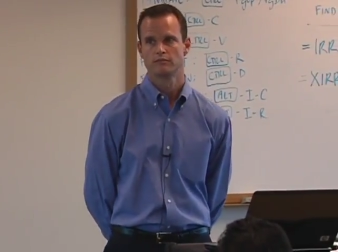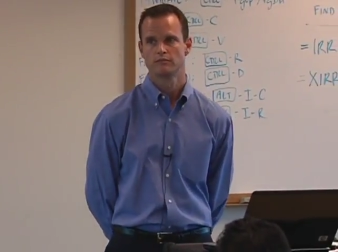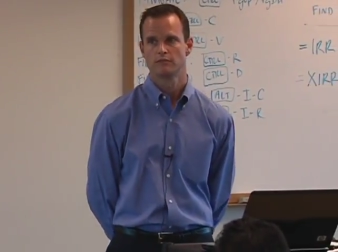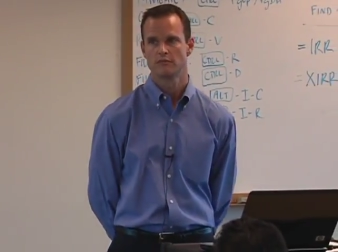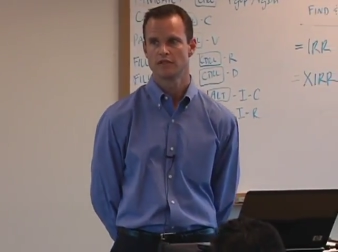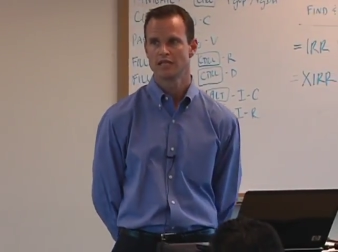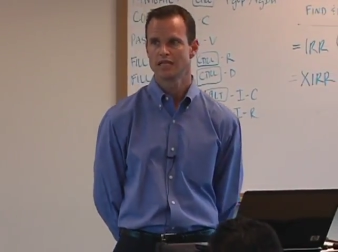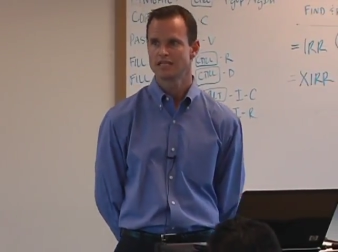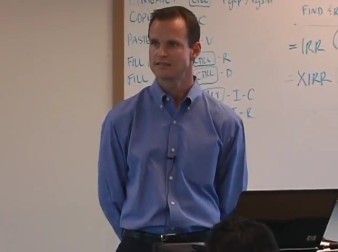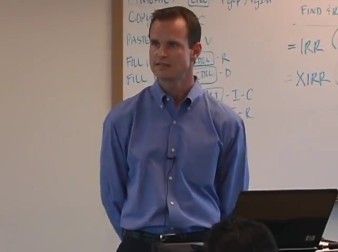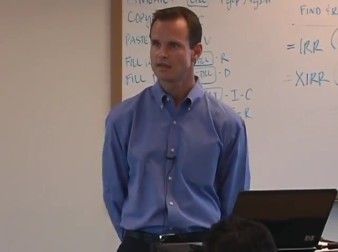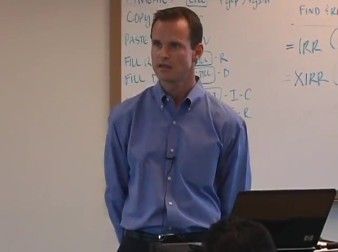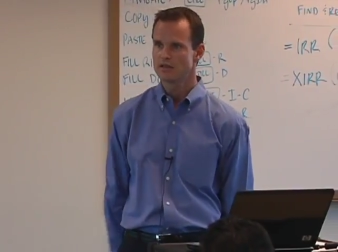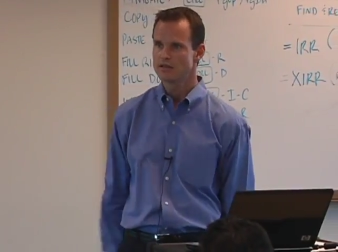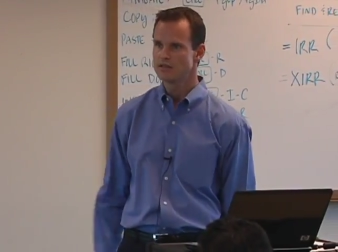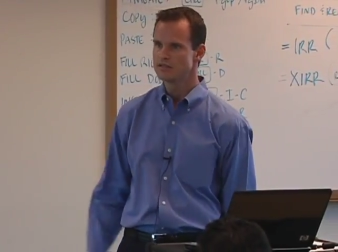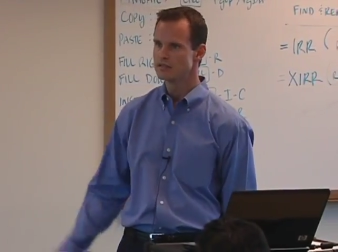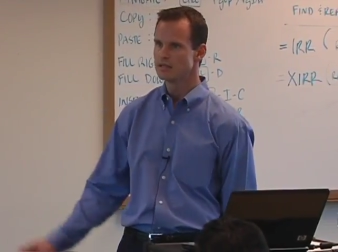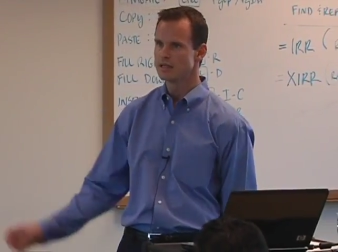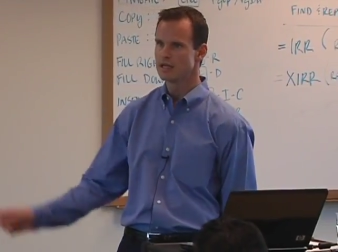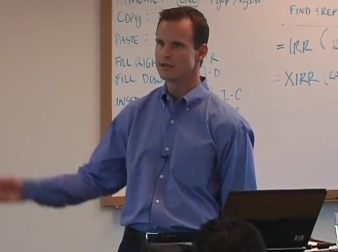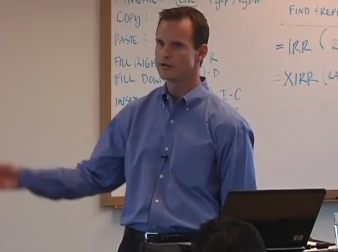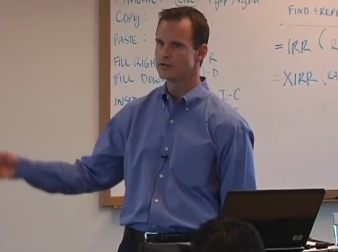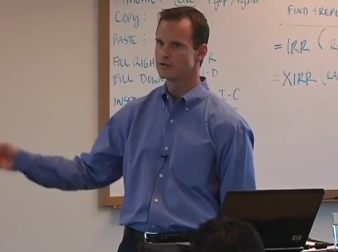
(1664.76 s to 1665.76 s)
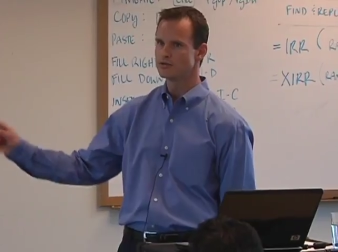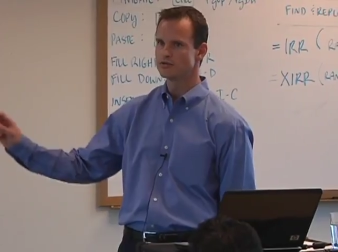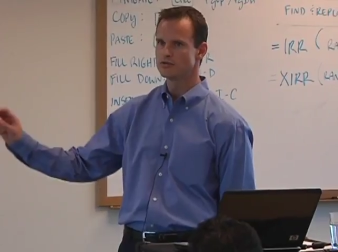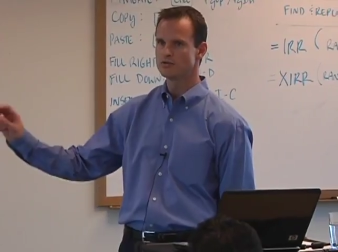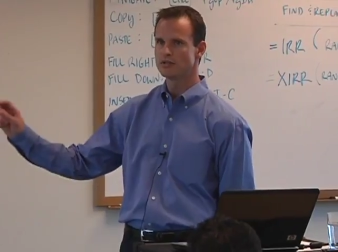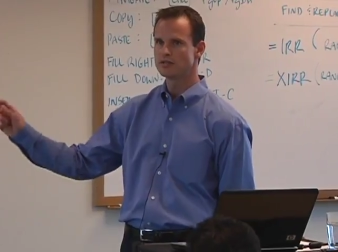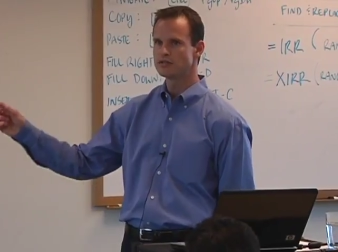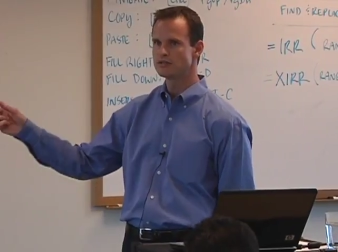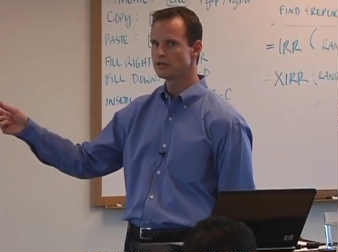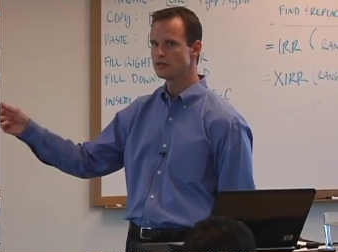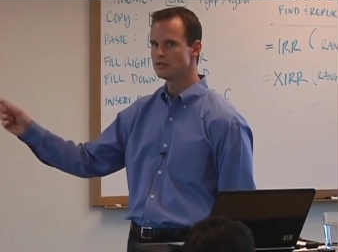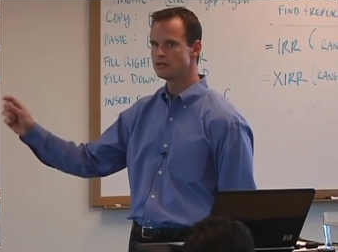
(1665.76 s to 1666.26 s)
And that's how these lenders,
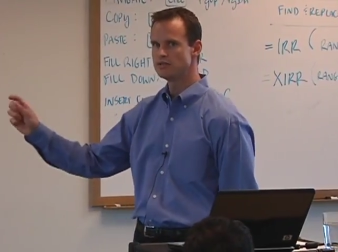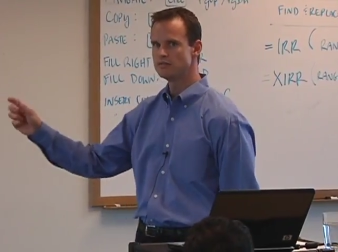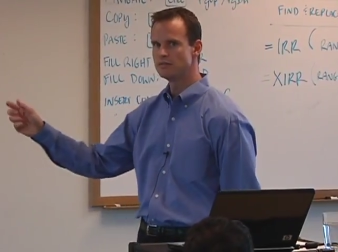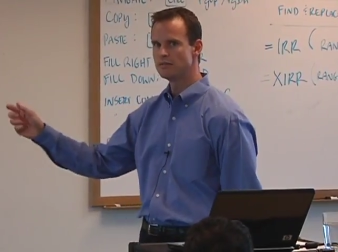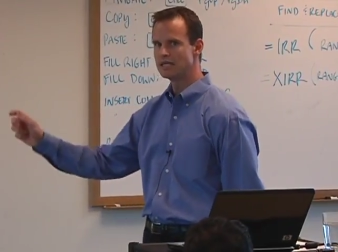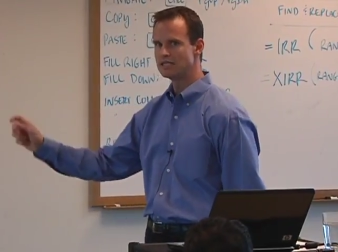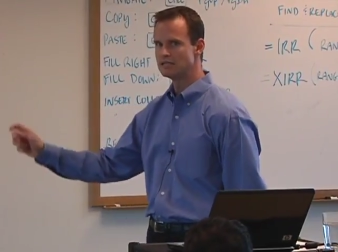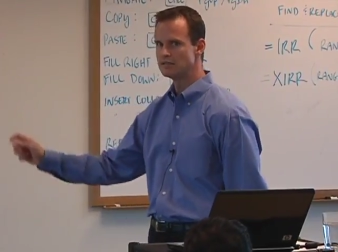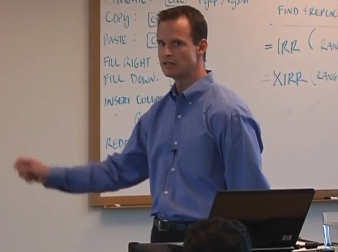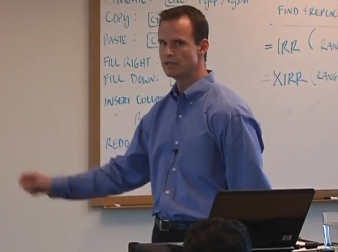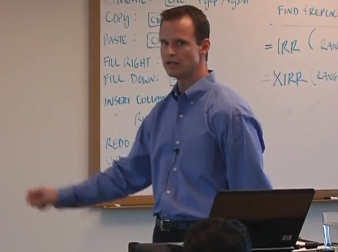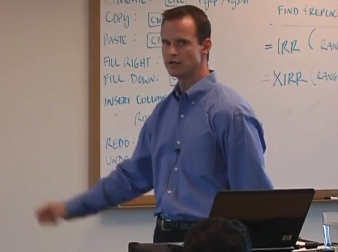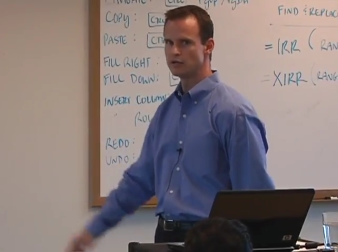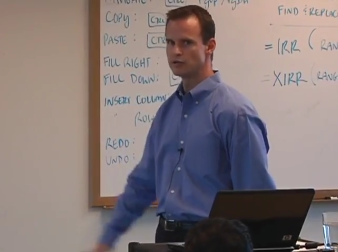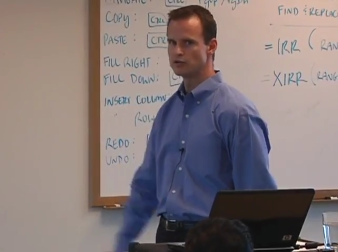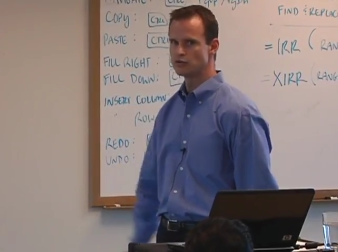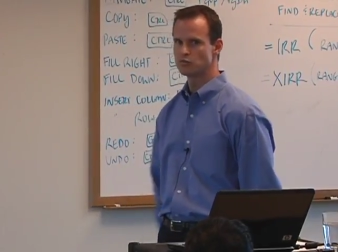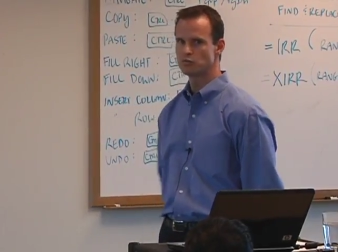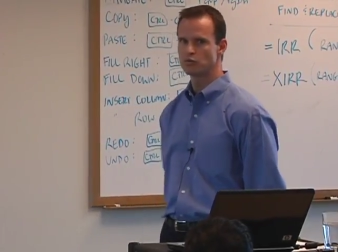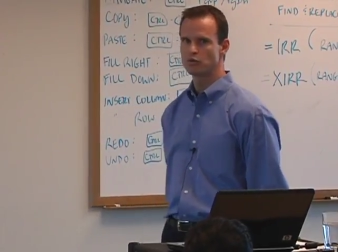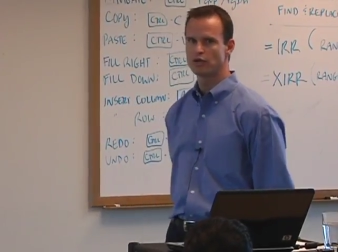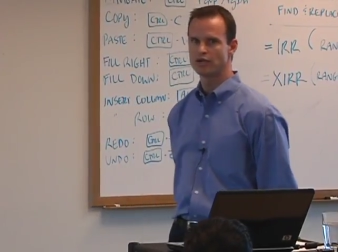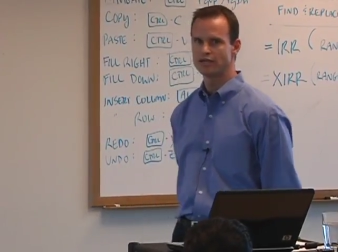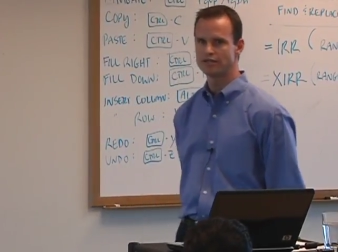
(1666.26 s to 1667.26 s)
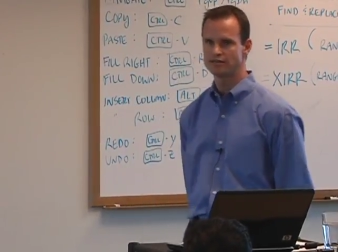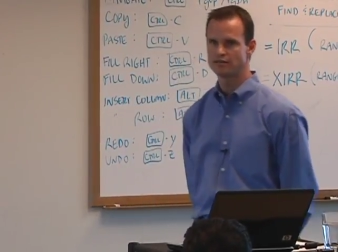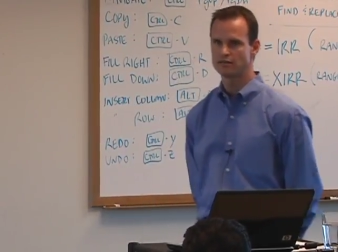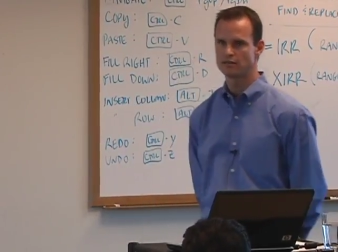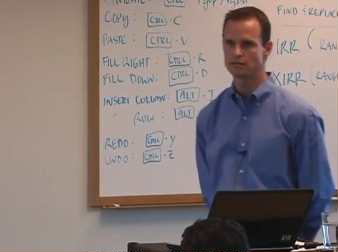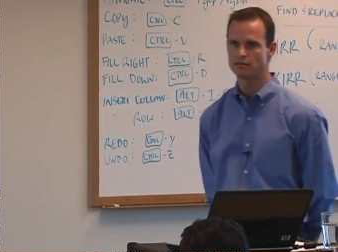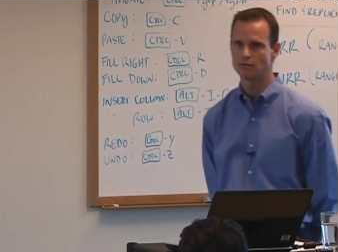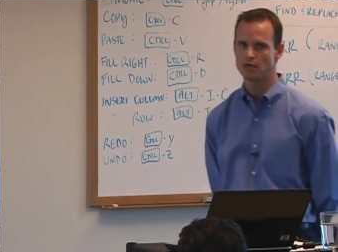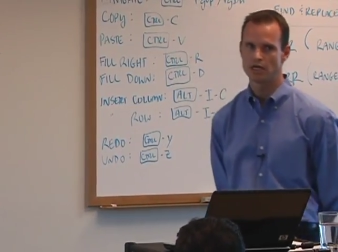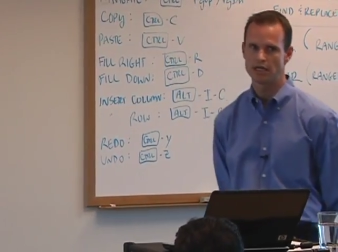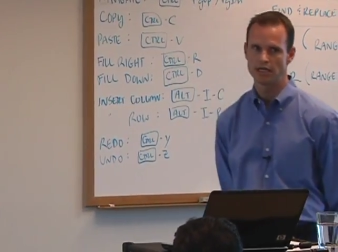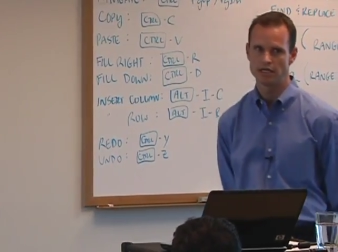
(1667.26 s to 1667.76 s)
that's how these mezz lenders price
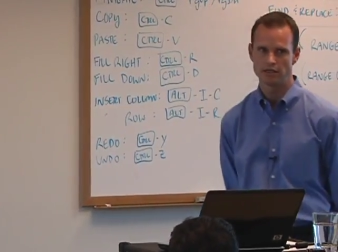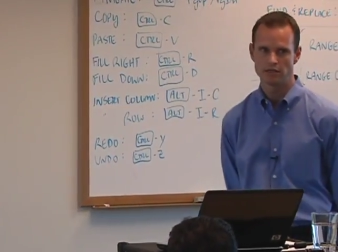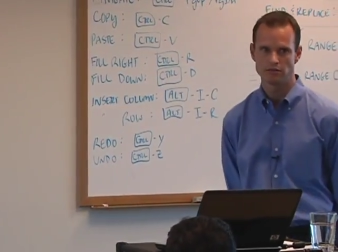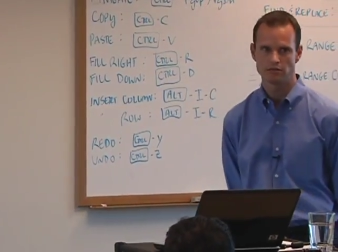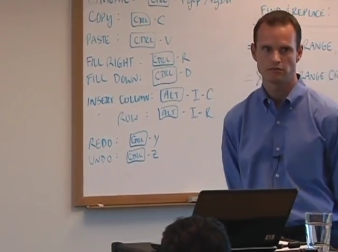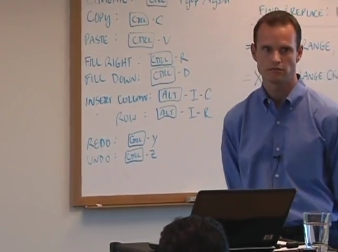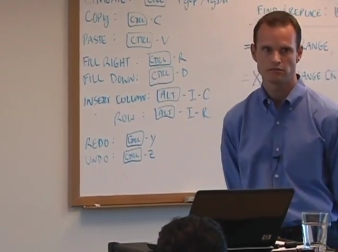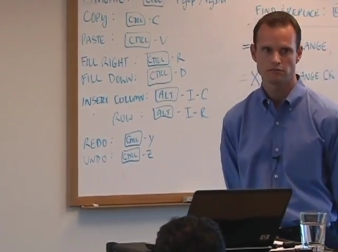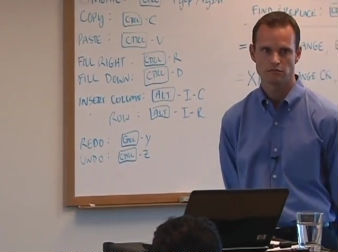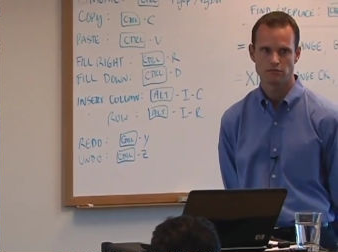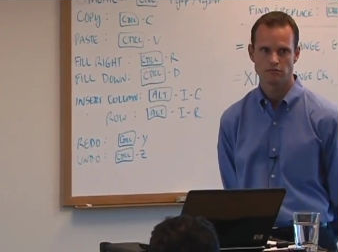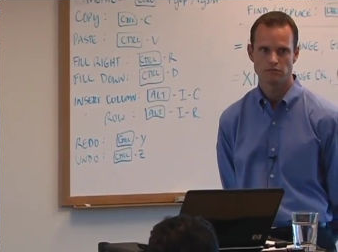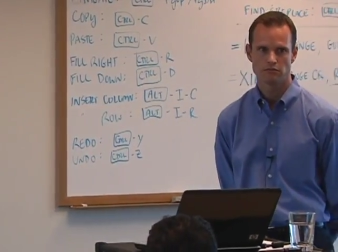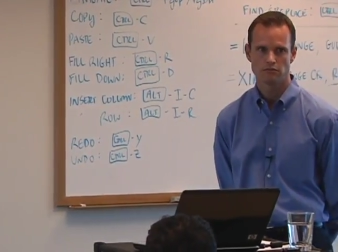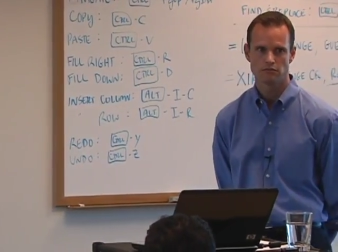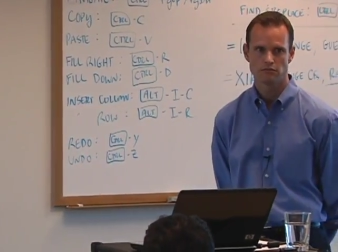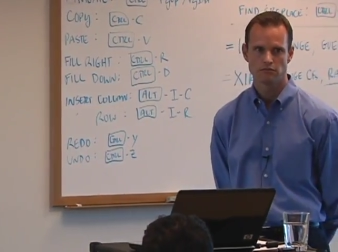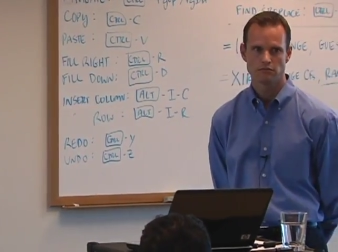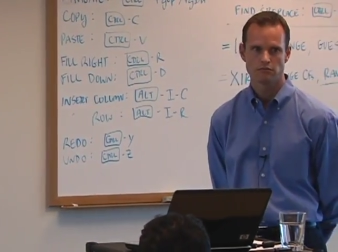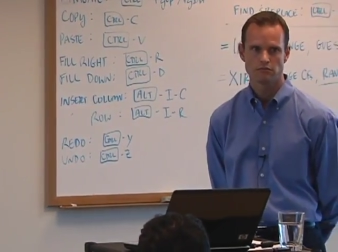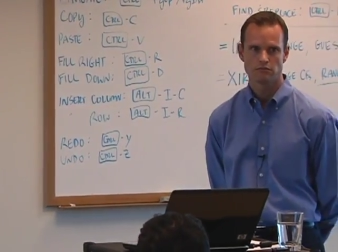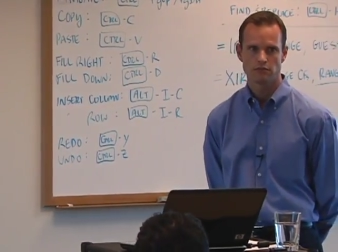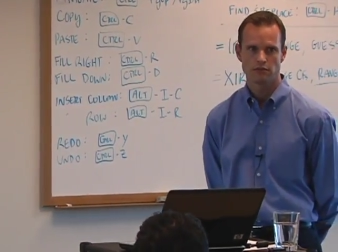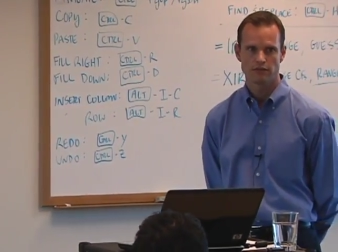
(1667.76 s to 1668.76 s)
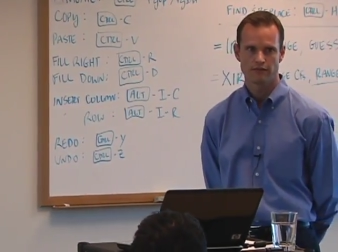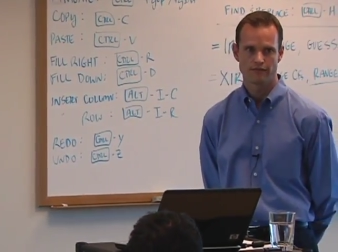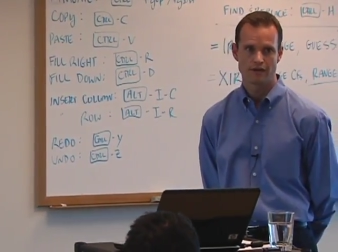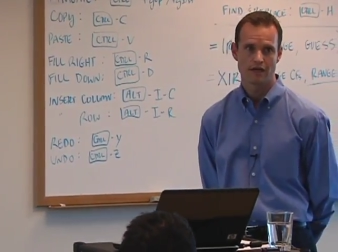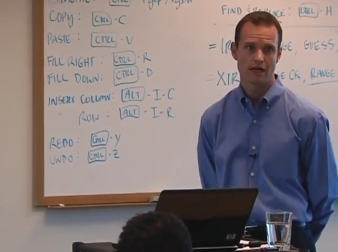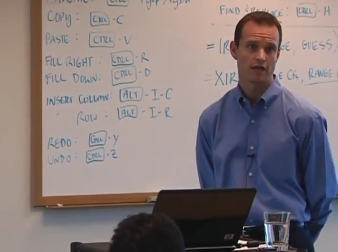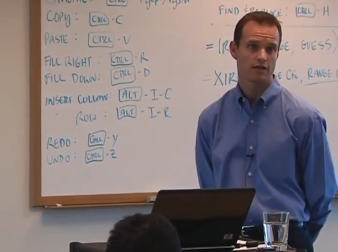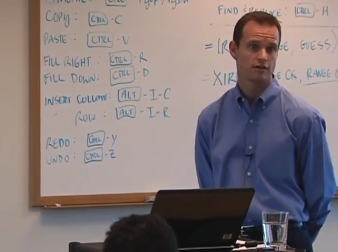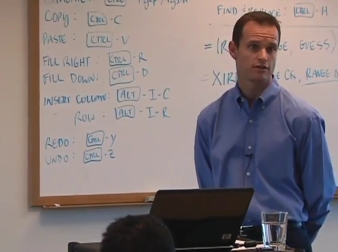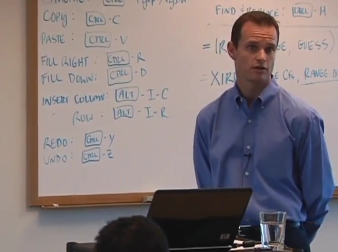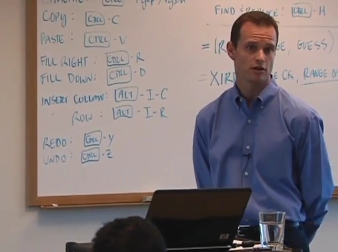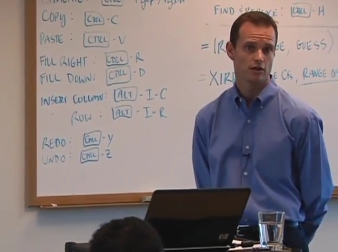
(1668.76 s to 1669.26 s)
their money. They've
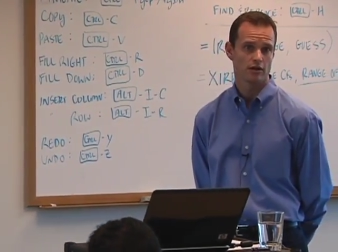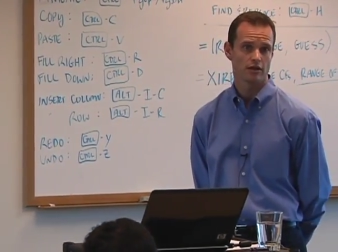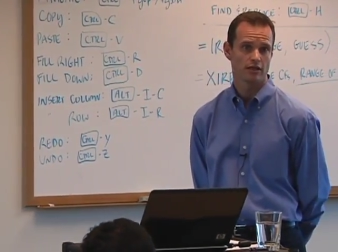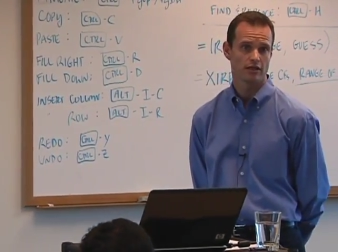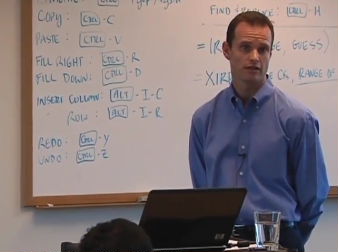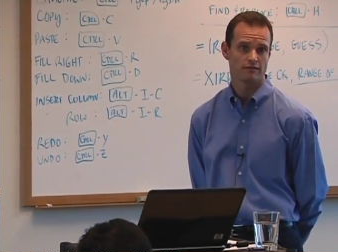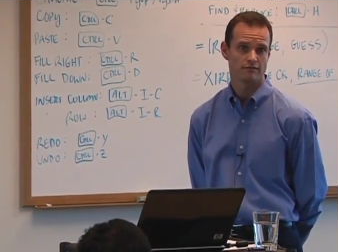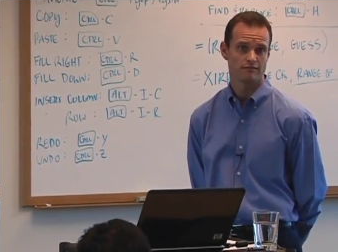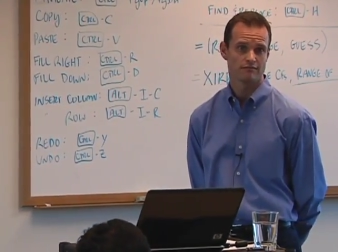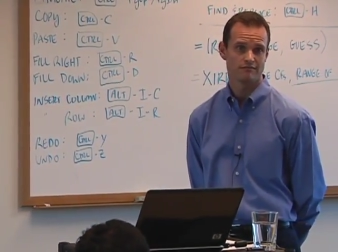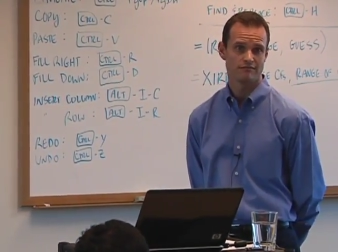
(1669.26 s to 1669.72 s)
got a target.